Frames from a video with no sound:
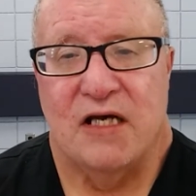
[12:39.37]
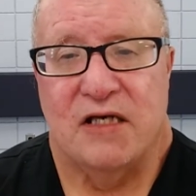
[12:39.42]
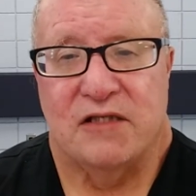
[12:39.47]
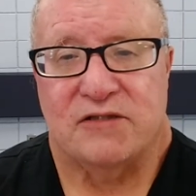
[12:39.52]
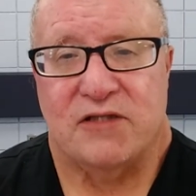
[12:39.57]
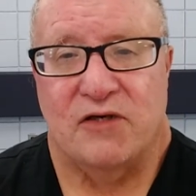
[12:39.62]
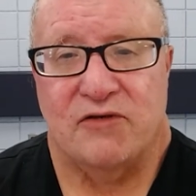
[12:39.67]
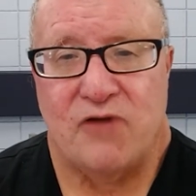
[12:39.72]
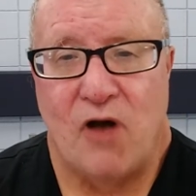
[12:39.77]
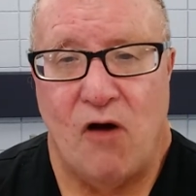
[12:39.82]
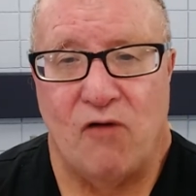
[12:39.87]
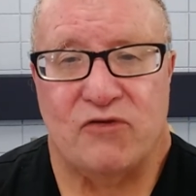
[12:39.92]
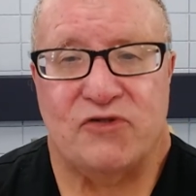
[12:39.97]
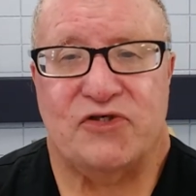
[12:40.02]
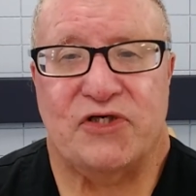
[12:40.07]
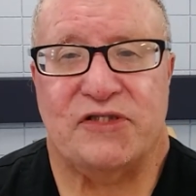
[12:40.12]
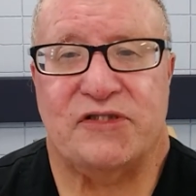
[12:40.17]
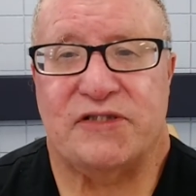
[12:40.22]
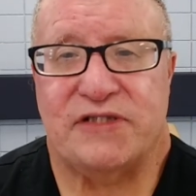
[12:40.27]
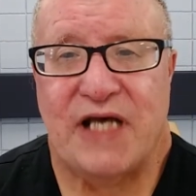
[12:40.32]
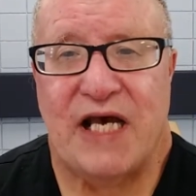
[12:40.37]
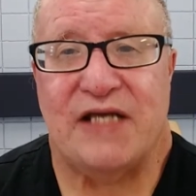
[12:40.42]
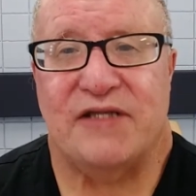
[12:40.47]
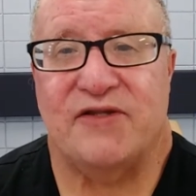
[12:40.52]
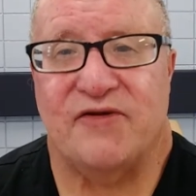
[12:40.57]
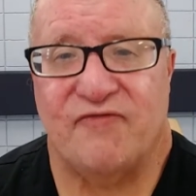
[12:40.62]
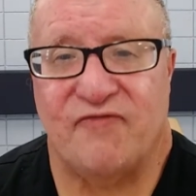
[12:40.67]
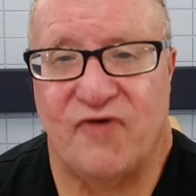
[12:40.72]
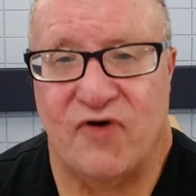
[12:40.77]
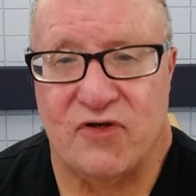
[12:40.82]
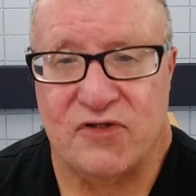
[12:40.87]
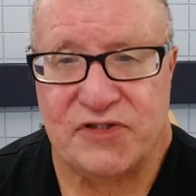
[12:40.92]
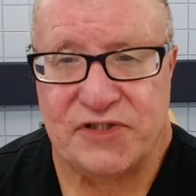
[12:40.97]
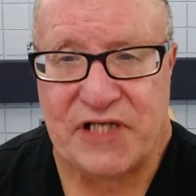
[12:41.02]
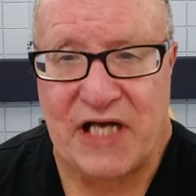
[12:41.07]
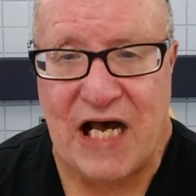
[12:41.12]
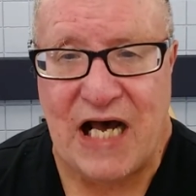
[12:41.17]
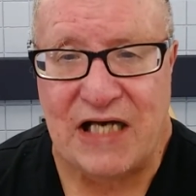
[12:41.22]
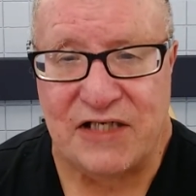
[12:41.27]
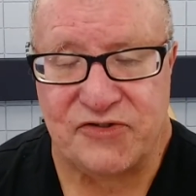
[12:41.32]
So don't just take the first
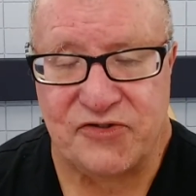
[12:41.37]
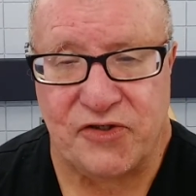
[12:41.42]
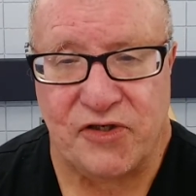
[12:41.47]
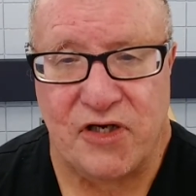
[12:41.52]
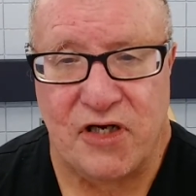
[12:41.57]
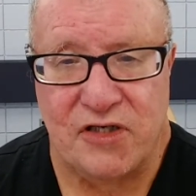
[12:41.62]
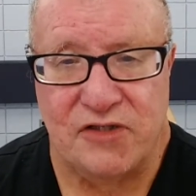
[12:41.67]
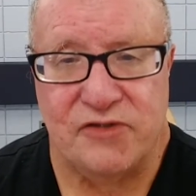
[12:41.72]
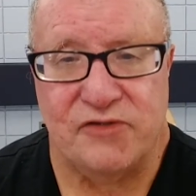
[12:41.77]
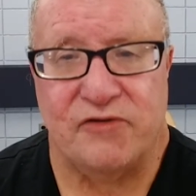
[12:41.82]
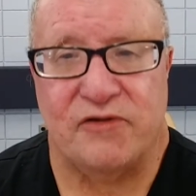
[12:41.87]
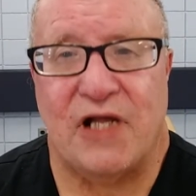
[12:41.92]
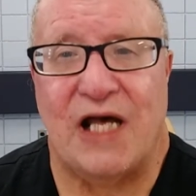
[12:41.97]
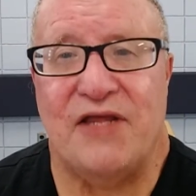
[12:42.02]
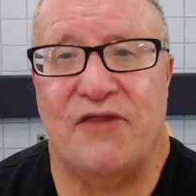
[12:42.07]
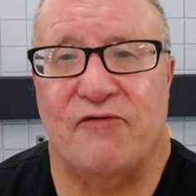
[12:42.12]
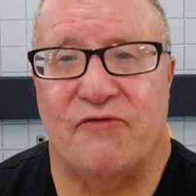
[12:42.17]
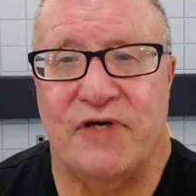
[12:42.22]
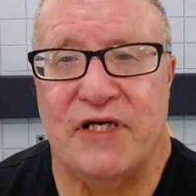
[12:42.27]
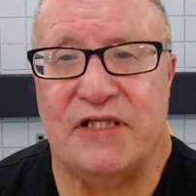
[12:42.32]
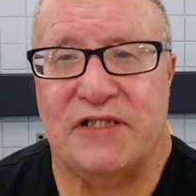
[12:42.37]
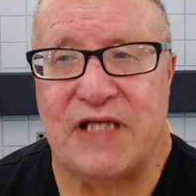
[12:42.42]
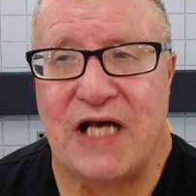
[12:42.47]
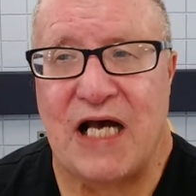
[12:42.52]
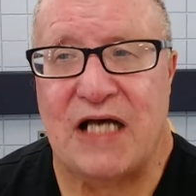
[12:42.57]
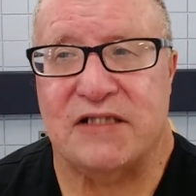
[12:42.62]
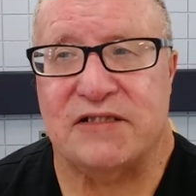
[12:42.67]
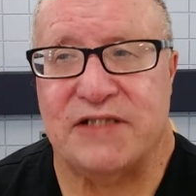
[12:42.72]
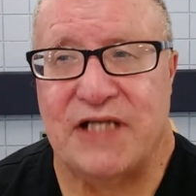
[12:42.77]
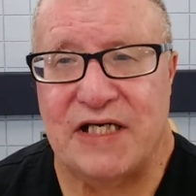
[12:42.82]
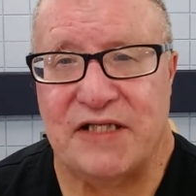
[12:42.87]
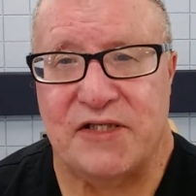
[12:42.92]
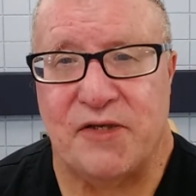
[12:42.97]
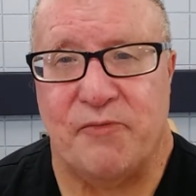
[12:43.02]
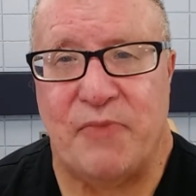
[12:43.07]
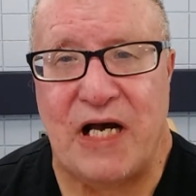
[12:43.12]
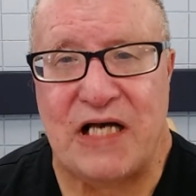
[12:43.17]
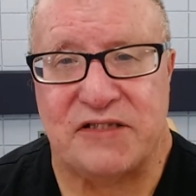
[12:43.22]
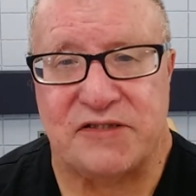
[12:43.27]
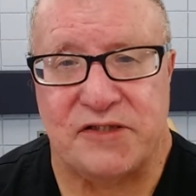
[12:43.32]
test. You're going to do like 3 tests, take the
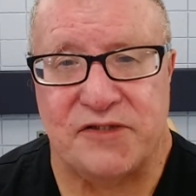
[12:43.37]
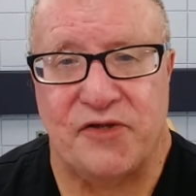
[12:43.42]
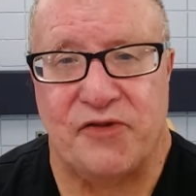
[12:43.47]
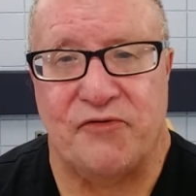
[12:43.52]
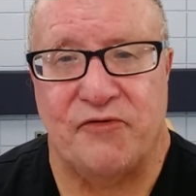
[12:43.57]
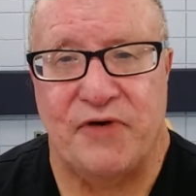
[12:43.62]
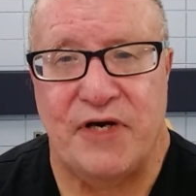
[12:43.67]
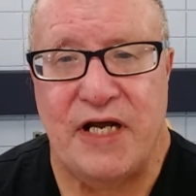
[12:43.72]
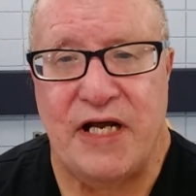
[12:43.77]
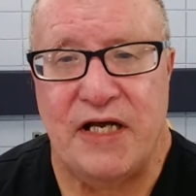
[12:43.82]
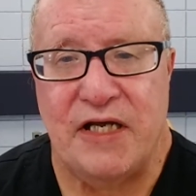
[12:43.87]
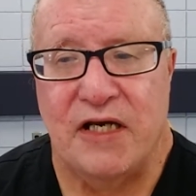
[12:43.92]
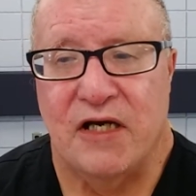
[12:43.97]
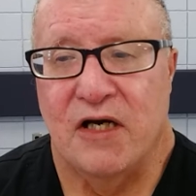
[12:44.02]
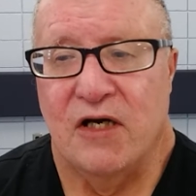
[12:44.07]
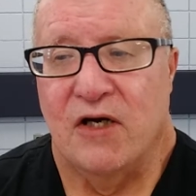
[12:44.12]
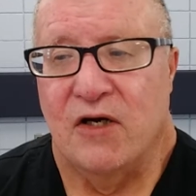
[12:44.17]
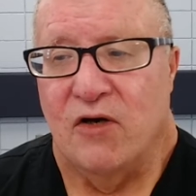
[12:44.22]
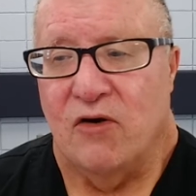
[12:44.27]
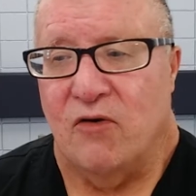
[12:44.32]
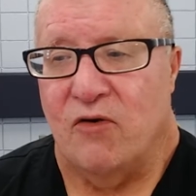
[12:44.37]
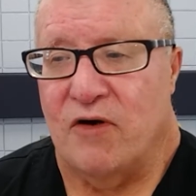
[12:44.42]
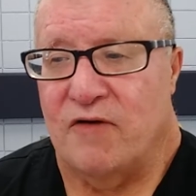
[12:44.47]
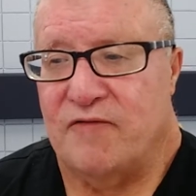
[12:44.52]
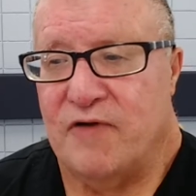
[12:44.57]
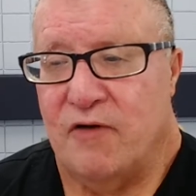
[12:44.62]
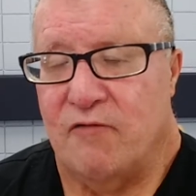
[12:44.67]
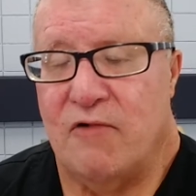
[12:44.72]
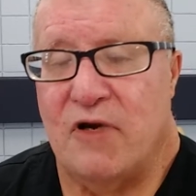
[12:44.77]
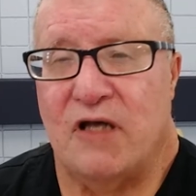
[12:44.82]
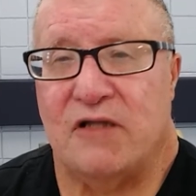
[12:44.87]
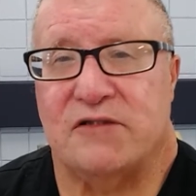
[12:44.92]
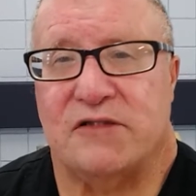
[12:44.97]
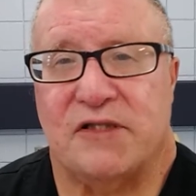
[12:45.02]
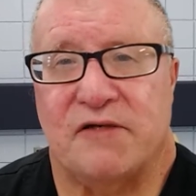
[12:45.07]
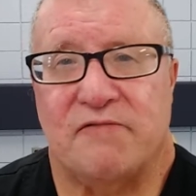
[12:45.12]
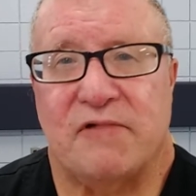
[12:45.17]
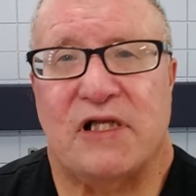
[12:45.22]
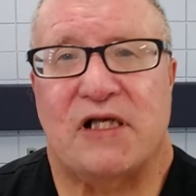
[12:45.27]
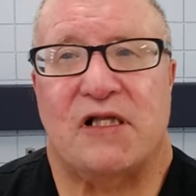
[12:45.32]
best of 3, or if they're
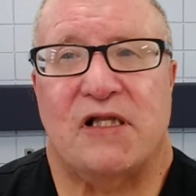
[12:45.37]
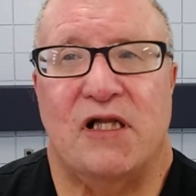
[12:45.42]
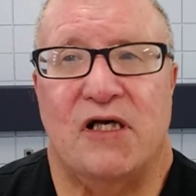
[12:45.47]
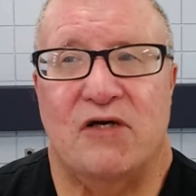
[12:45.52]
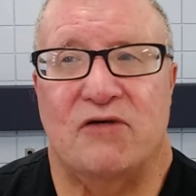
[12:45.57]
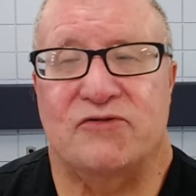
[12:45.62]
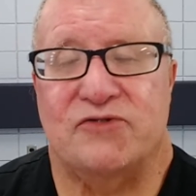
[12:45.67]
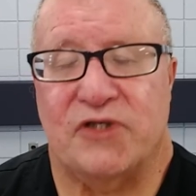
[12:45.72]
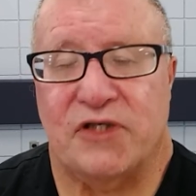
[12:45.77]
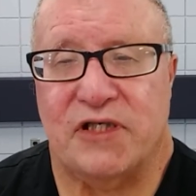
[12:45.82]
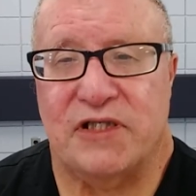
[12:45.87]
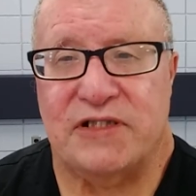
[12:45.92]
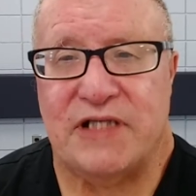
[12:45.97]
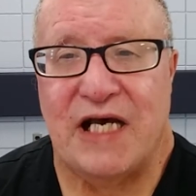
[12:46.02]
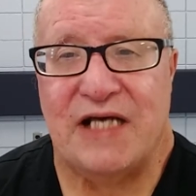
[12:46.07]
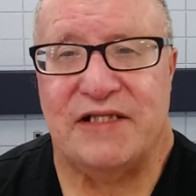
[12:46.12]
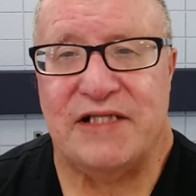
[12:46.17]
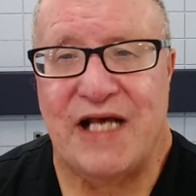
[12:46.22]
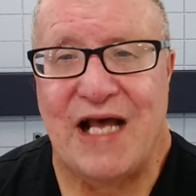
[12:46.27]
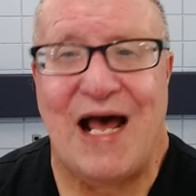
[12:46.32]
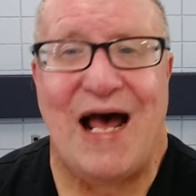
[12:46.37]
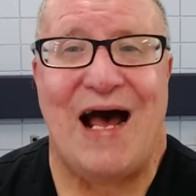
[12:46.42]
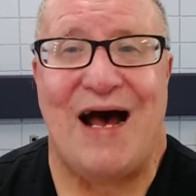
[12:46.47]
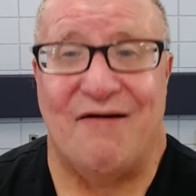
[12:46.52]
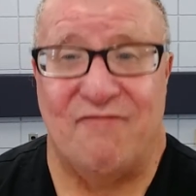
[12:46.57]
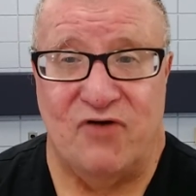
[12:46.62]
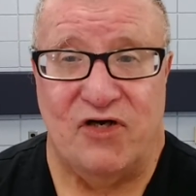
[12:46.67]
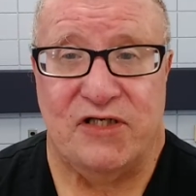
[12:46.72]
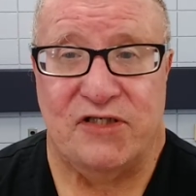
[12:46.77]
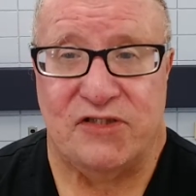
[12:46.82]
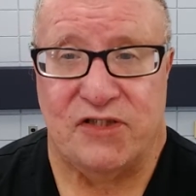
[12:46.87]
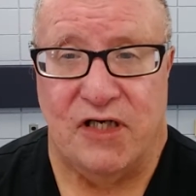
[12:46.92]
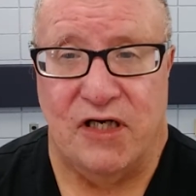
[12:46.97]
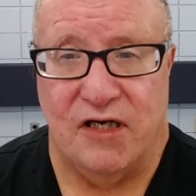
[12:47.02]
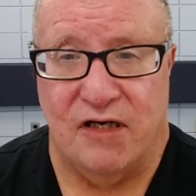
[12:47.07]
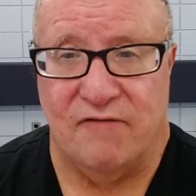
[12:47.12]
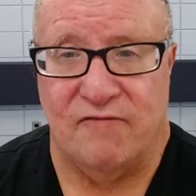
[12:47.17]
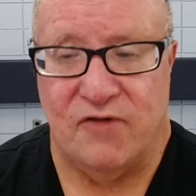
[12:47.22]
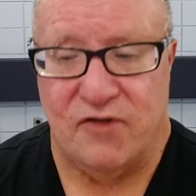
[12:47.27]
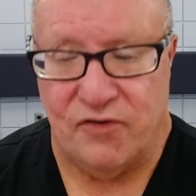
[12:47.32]
relatively close, you can take the average
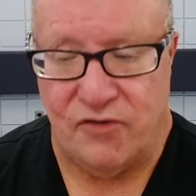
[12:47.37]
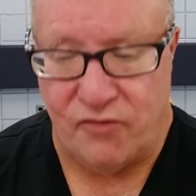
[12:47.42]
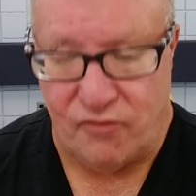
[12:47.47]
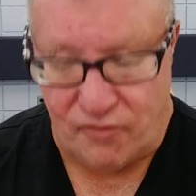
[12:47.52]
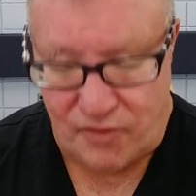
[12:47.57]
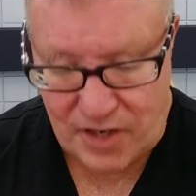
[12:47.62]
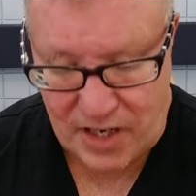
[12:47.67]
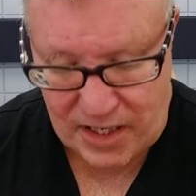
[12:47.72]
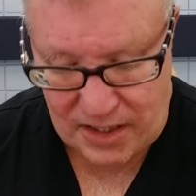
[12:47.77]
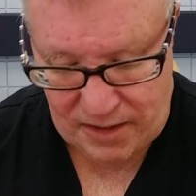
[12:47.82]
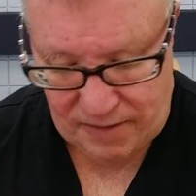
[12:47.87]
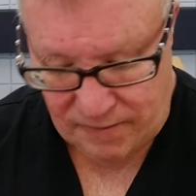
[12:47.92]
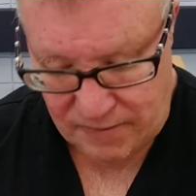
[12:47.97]
of the 3.